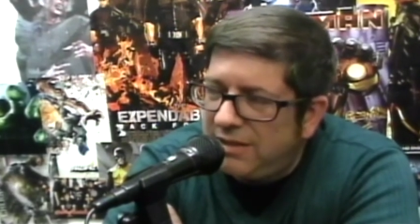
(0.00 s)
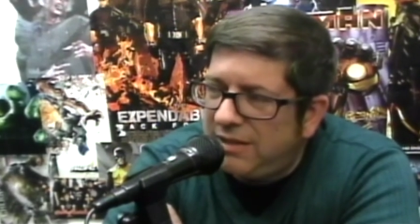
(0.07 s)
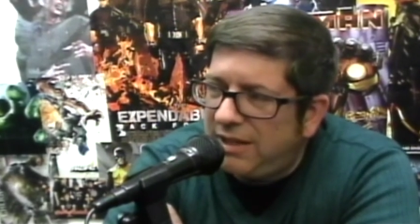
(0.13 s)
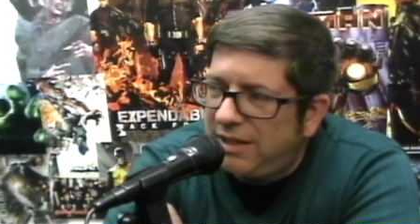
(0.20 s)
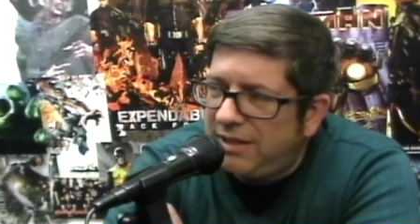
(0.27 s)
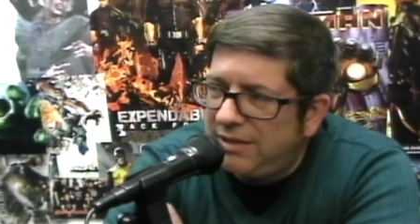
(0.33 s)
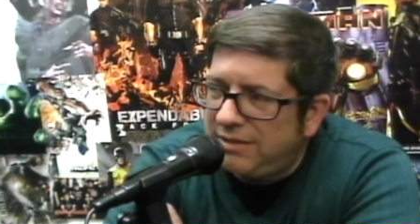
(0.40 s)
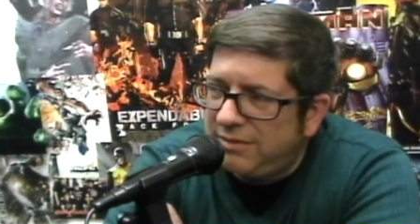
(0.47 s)

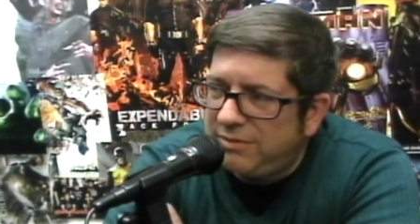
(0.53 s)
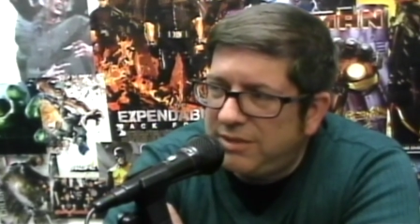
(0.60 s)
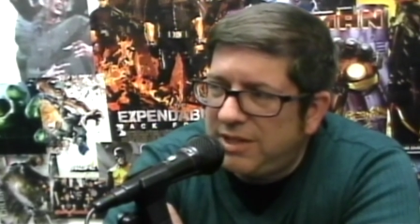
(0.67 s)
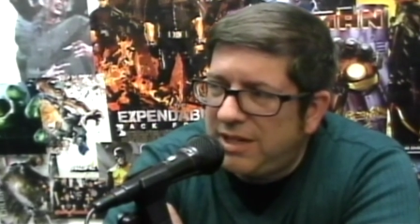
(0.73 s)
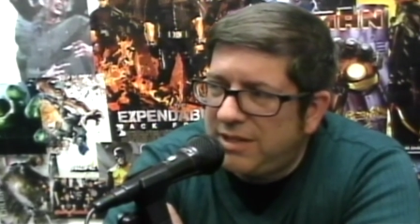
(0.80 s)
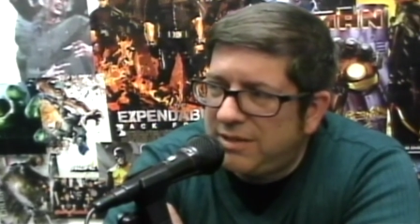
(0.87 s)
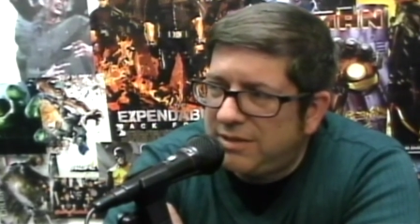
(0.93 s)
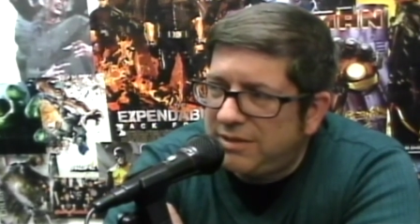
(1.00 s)
Good.
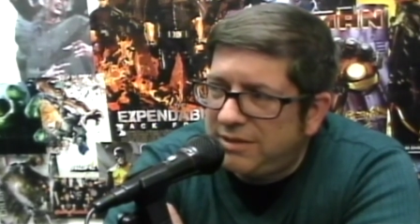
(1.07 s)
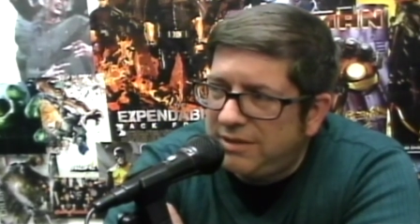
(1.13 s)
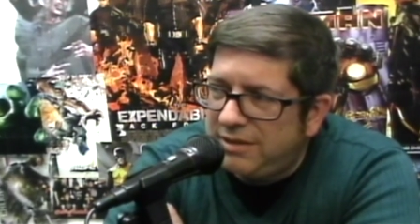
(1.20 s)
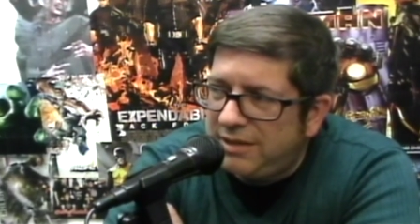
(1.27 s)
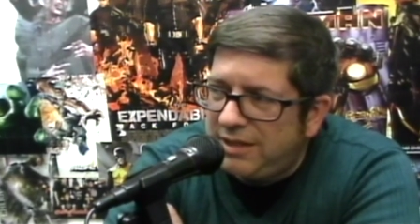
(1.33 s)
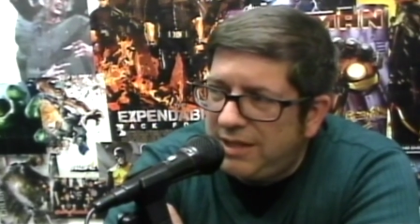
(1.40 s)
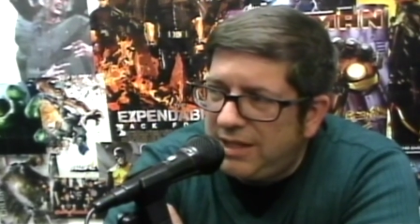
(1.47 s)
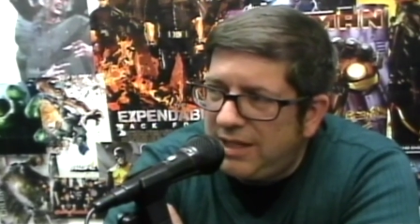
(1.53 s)
Do anything
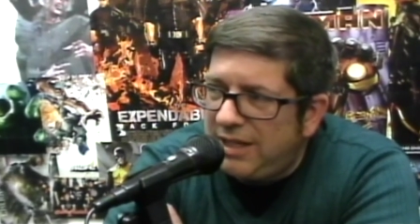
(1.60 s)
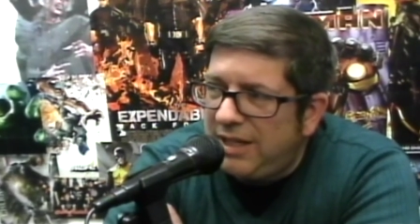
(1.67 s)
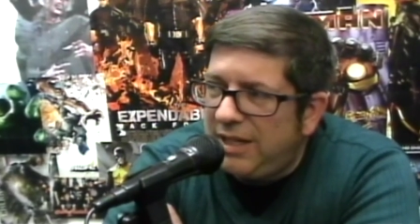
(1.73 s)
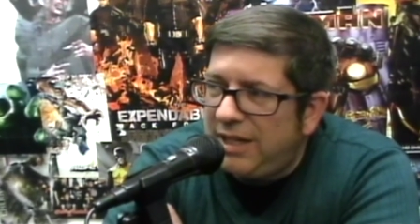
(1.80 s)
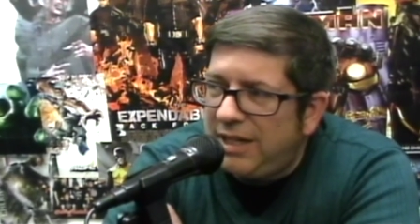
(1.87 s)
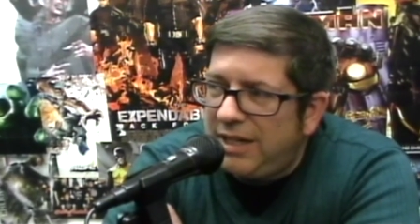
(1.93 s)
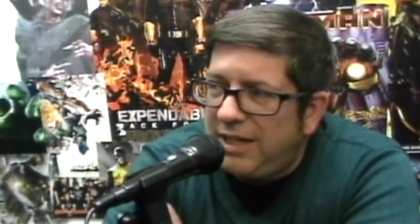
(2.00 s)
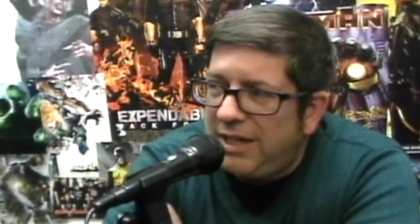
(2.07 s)
fun? Get nice
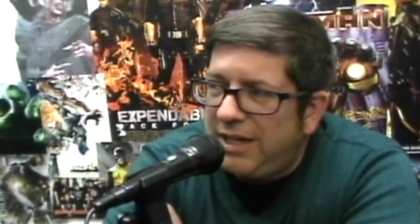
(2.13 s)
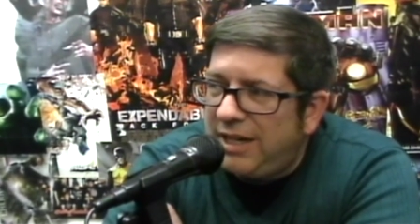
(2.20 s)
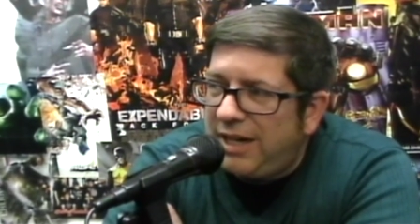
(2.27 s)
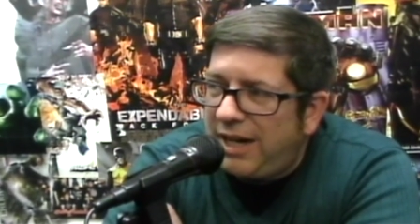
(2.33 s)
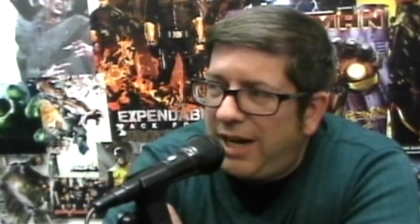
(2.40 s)
presents?